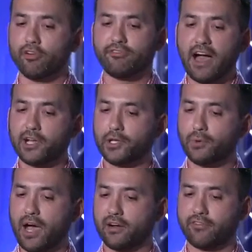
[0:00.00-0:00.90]
value
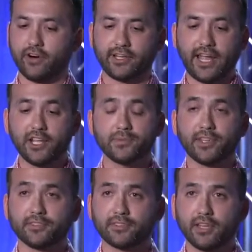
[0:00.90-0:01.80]
out of our
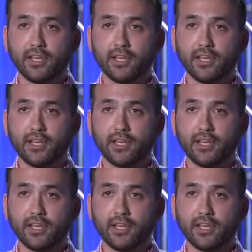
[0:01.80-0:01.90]
engagements.